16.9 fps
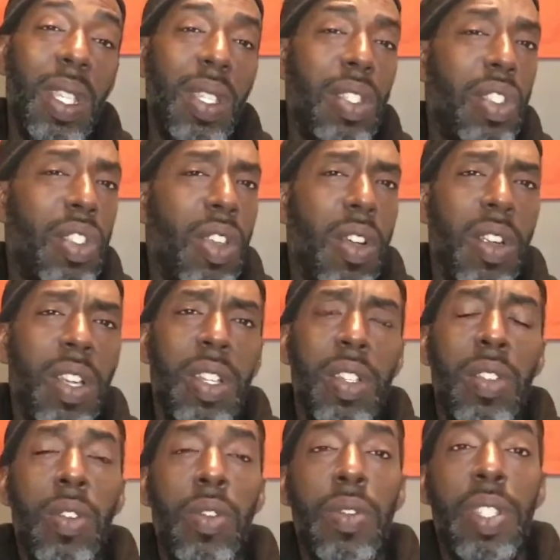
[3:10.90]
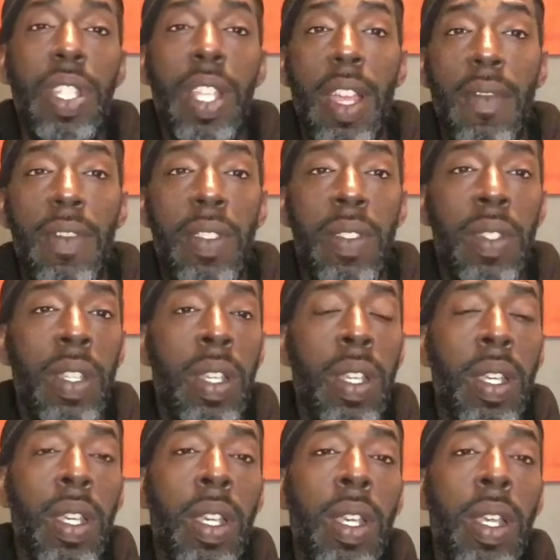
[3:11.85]
Started in 07.
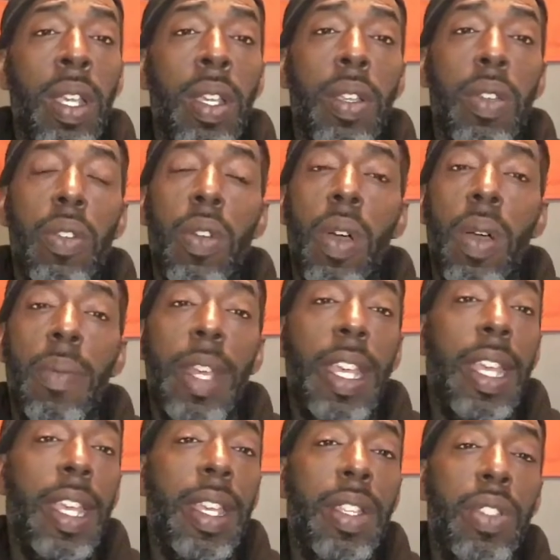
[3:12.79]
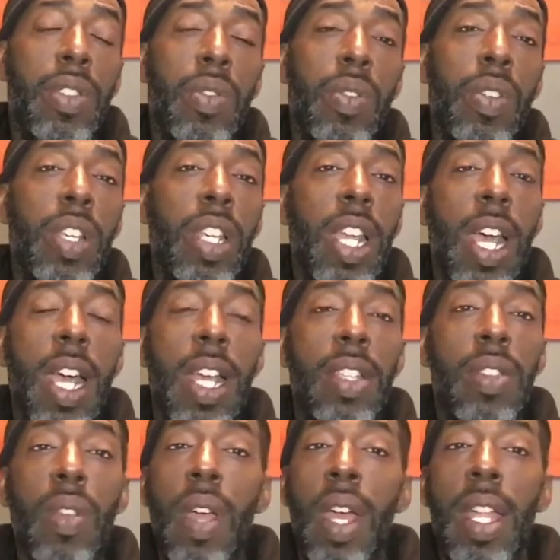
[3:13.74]
You know, I'm a hands-on guy,
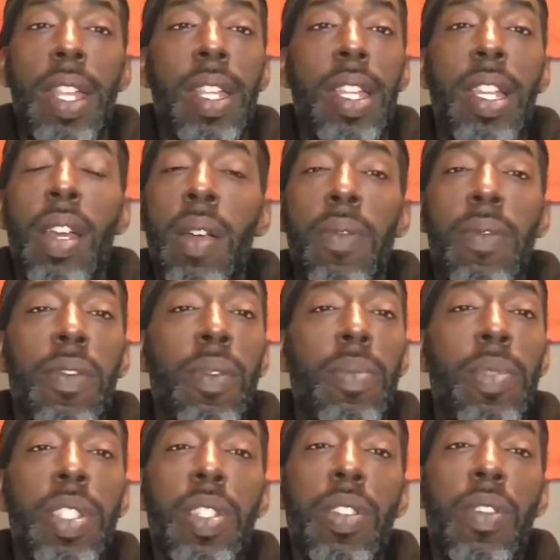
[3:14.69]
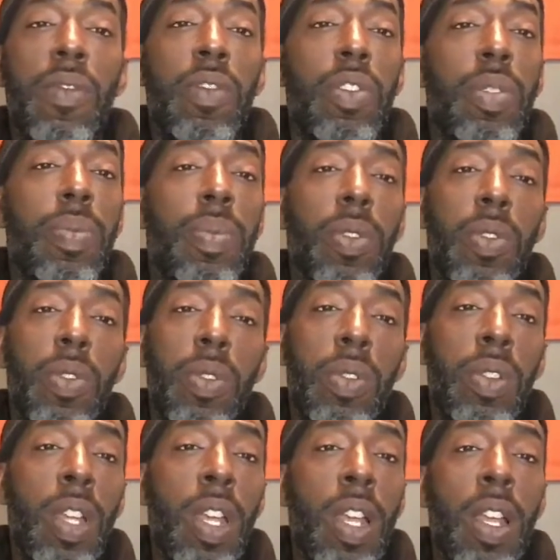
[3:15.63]
so I didn't come from a silver
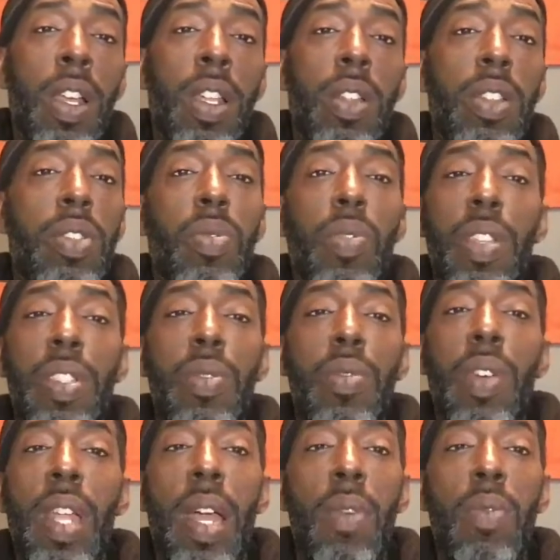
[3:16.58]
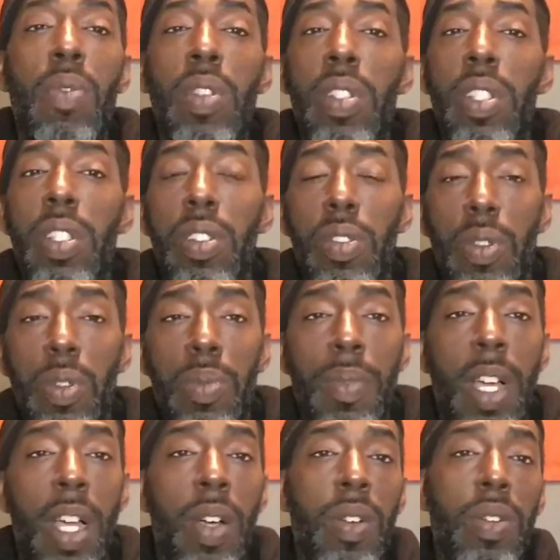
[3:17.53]
spoon. This wasn't what I wanted to do
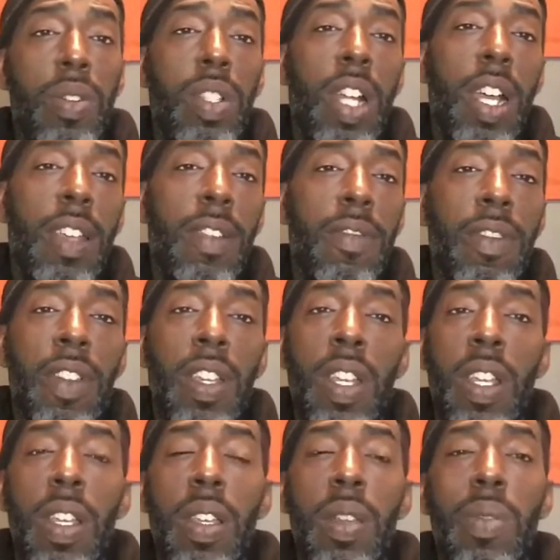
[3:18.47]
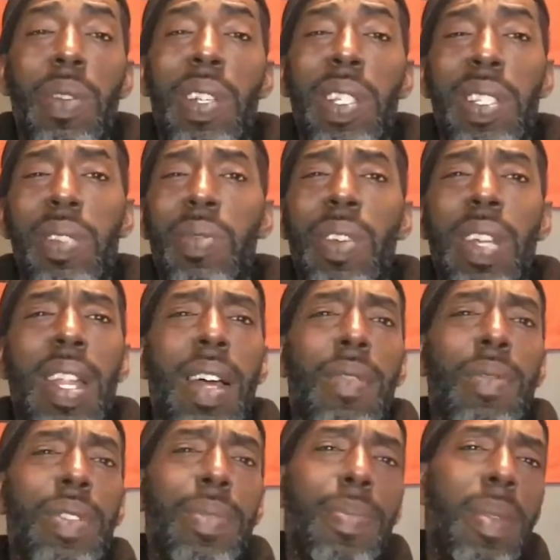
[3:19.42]
my whole life. It wasn't what I
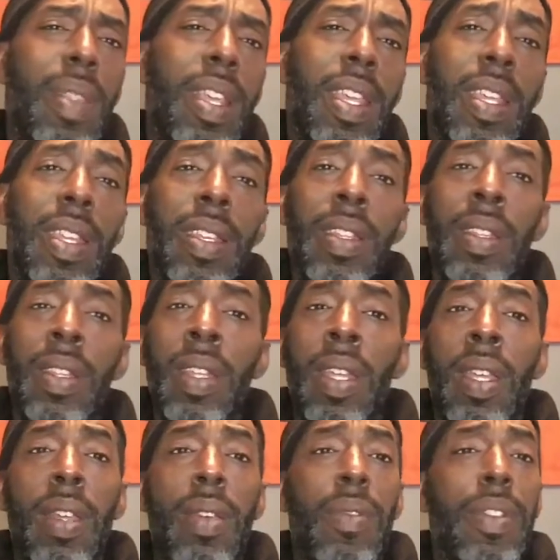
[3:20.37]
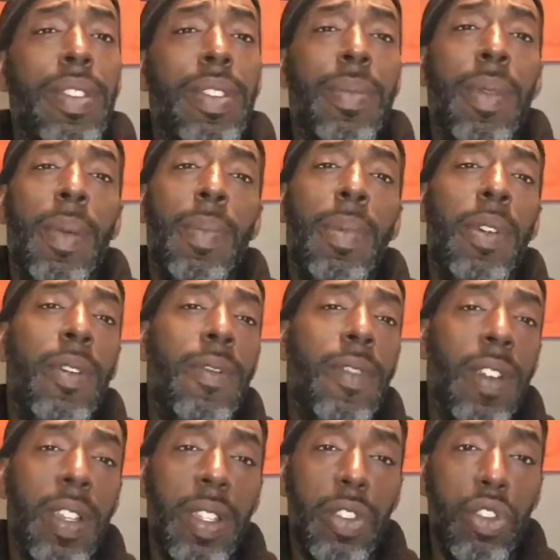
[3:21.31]
was planning. It wasn't my
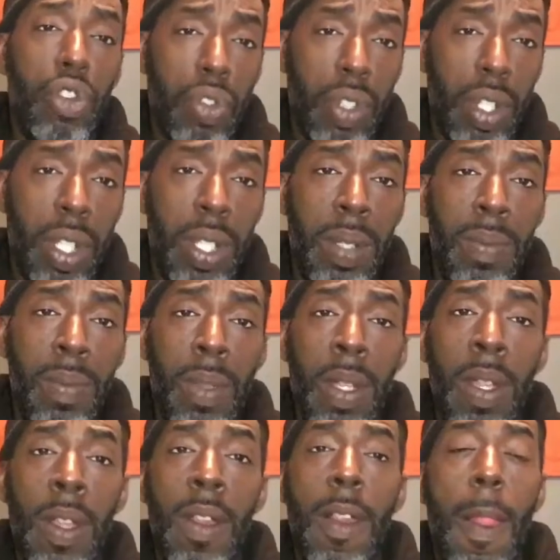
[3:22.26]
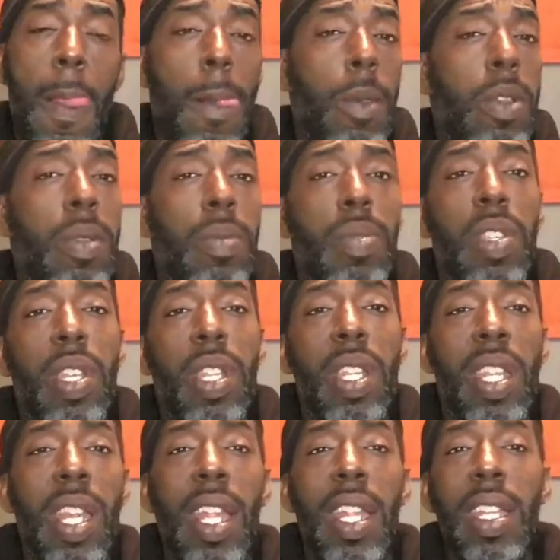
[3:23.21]
motherfucking dream. It was some
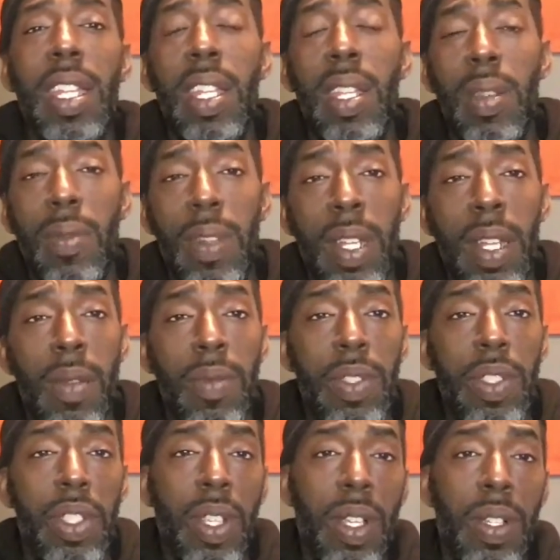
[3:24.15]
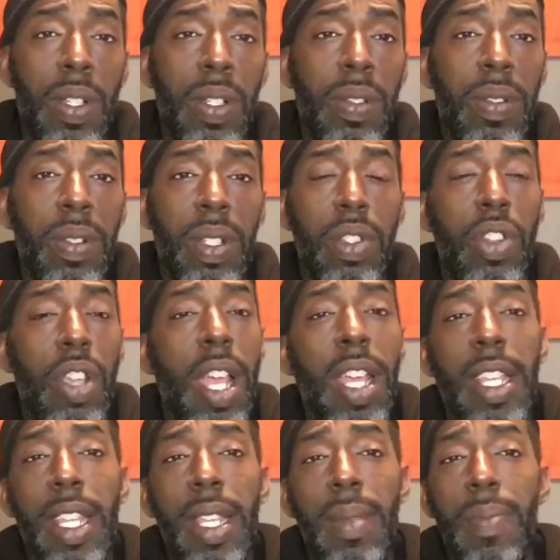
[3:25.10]
shit that I did when I was young to try
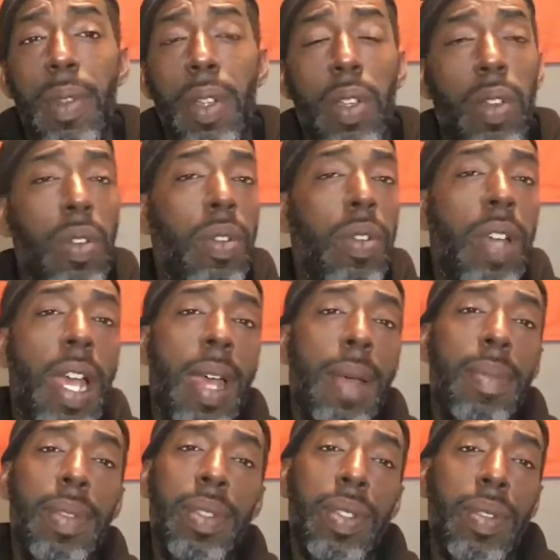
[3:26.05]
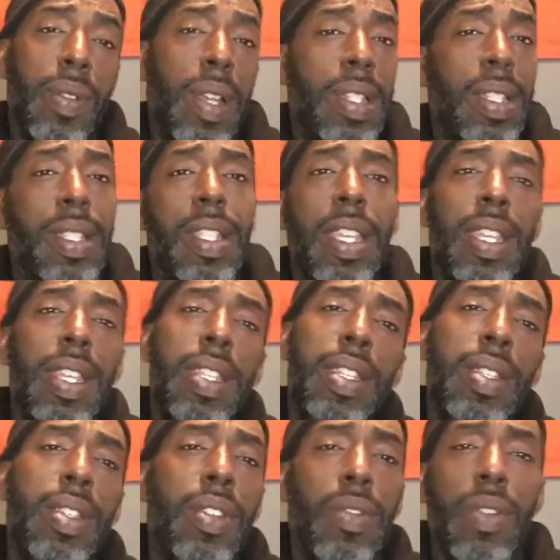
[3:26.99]
to keep a girl happy. So I stayed
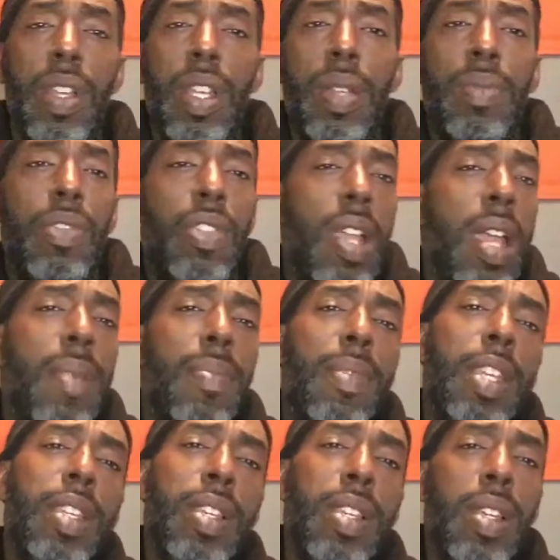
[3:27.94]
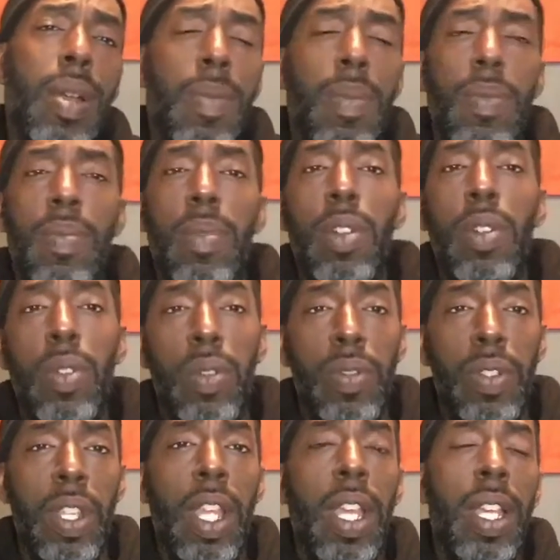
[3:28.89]
in the crib, tried to make a couple
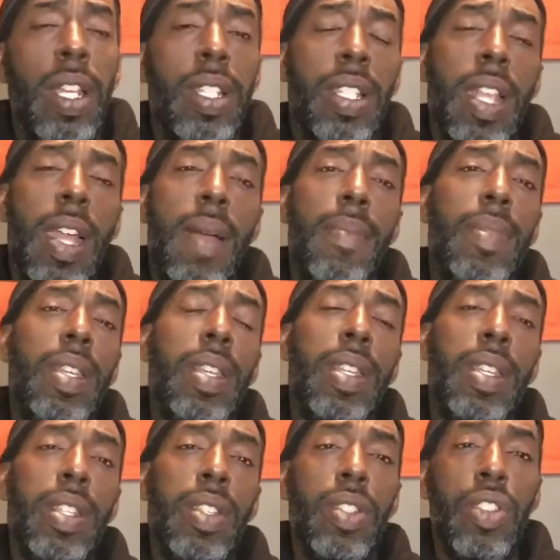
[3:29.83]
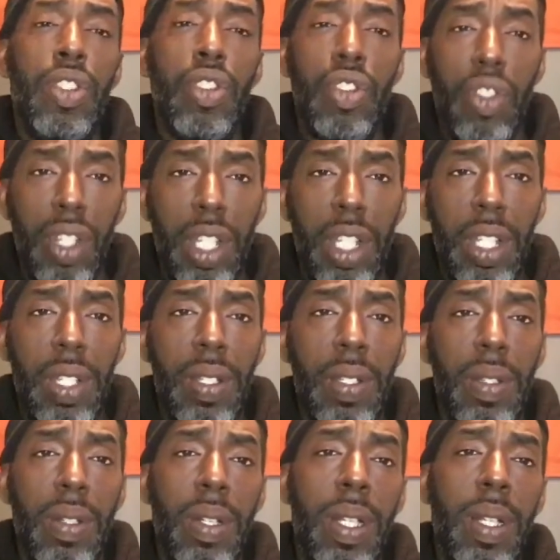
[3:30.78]
moves, stopped being in the street,
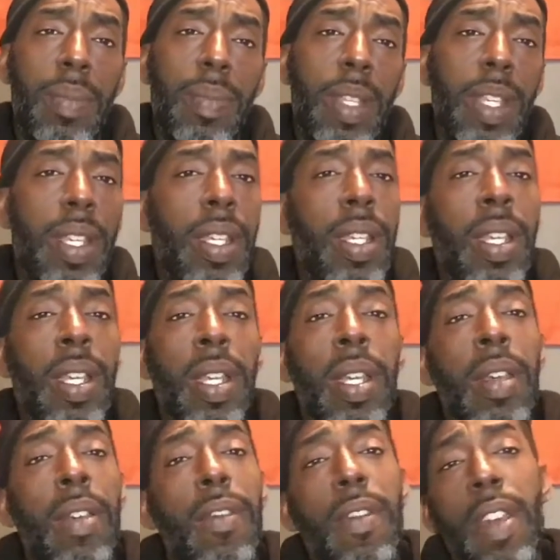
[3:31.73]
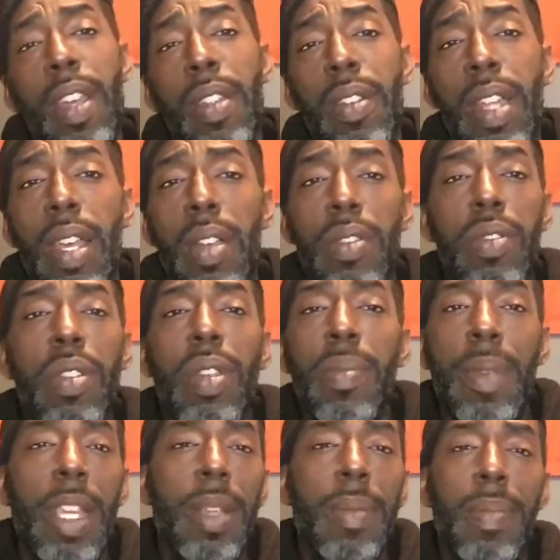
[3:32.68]
you know what I mean? Found out you
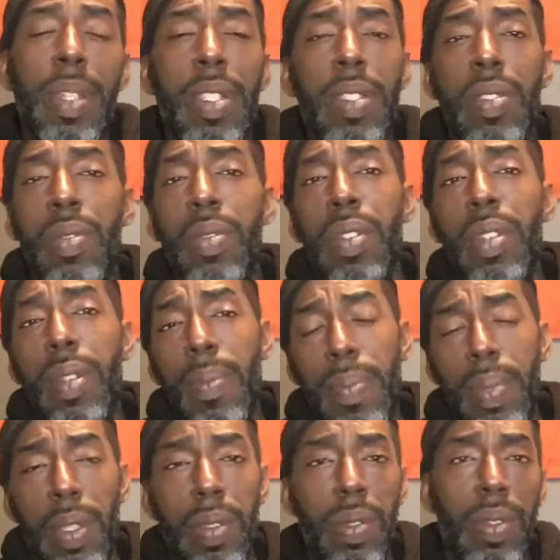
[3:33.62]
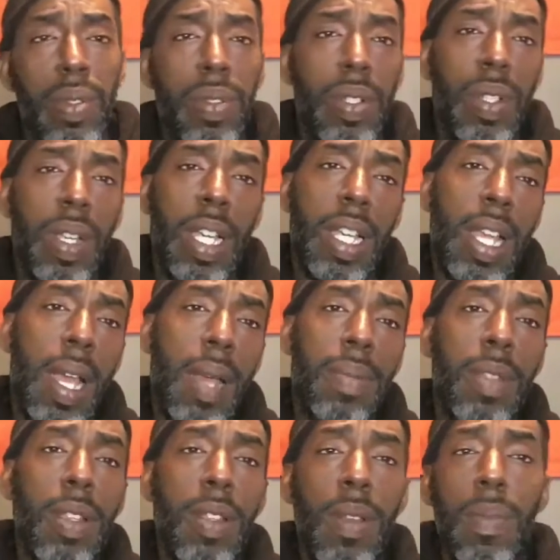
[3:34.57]
can make beats on the computer, so I
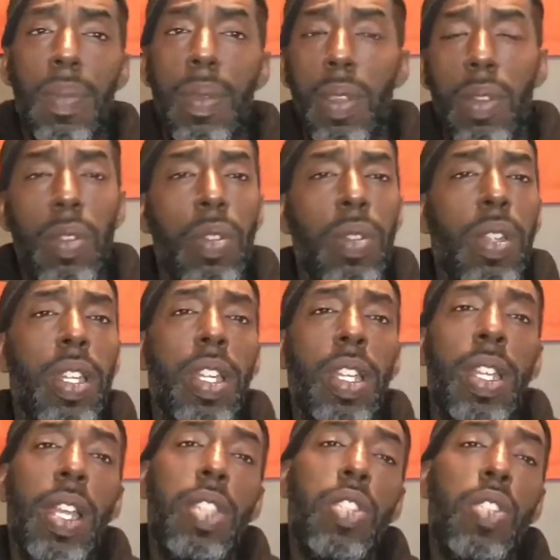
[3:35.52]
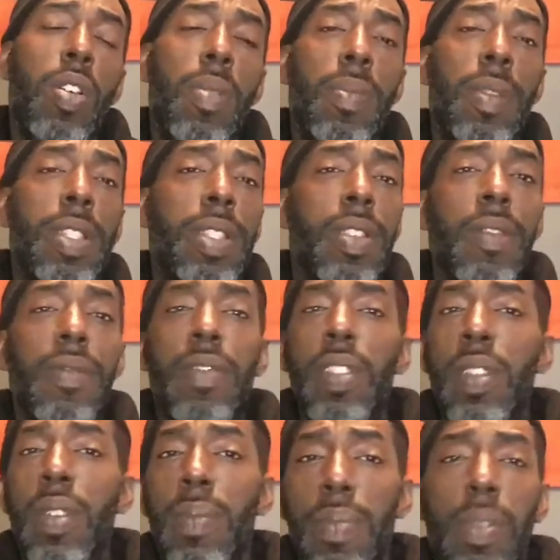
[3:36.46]
copped the computer, and then I taught myself
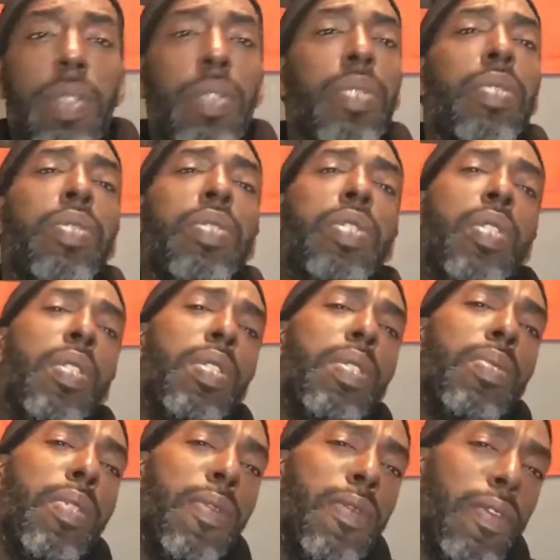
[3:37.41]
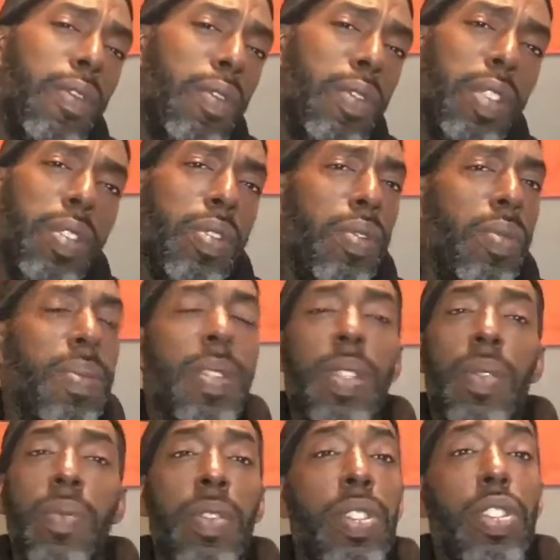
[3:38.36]
the computer, started with Fruity
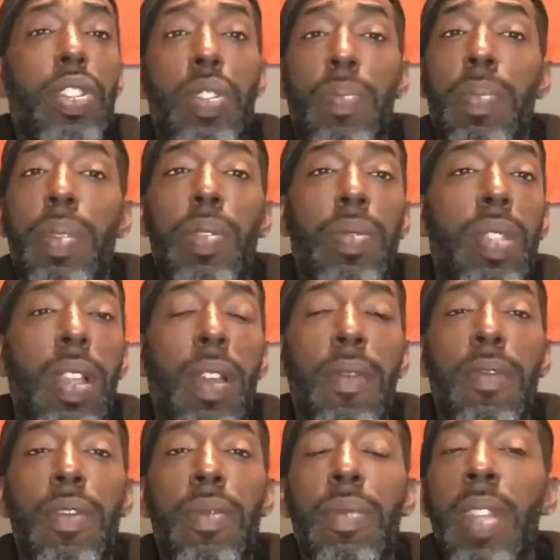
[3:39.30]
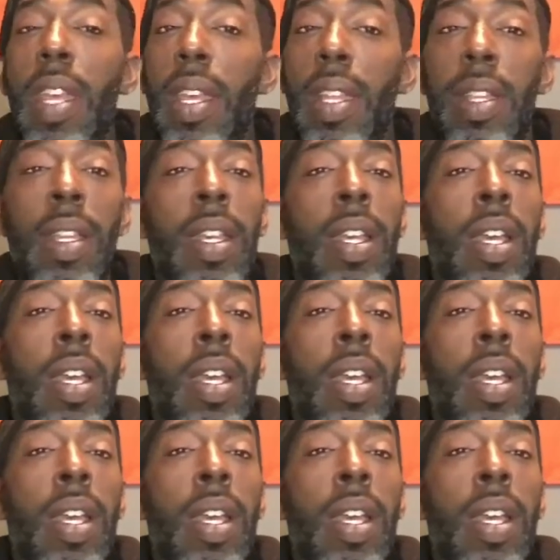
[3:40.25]
Loops, and we just built up from that.